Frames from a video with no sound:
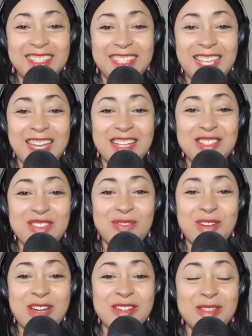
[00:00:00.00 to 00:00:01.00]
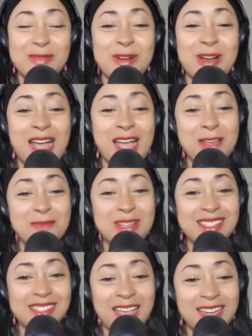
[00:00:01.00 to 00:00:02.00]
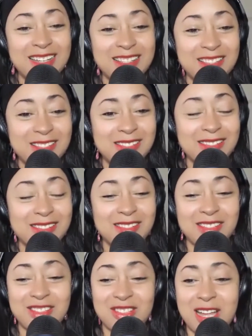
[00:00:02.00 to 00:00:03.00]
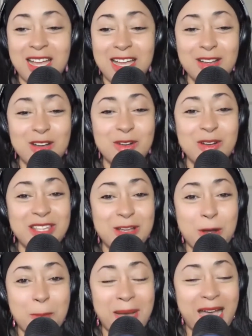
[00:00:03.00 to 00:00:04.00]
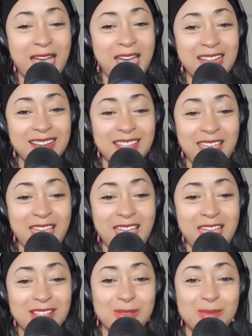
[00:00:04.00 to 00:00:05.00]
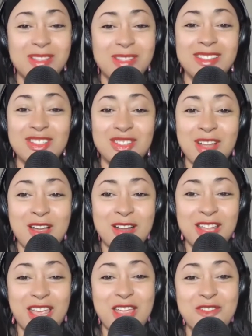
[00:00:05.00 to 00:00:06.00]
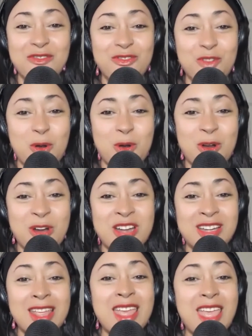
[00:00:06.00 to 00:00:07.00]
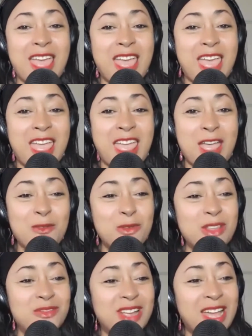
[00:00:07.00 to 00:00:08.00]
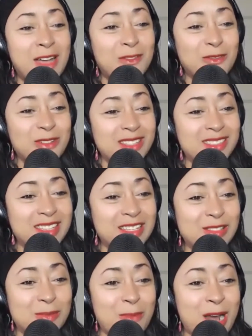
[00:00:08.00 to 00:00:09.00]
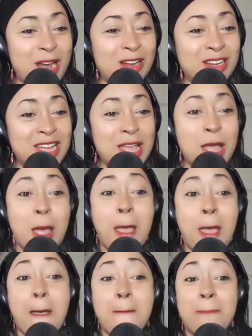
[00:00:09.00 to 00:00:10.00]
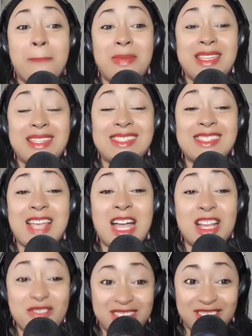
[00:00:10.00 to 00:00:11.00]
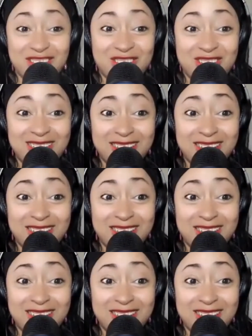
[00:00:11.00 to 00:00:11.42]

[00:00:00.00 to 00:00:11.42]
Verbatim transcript: Ladies first. Well, I'm excited. This is the Chicago Heal podcast with LaShawn K. Ford. And we've got with us Mark Peysakhovich.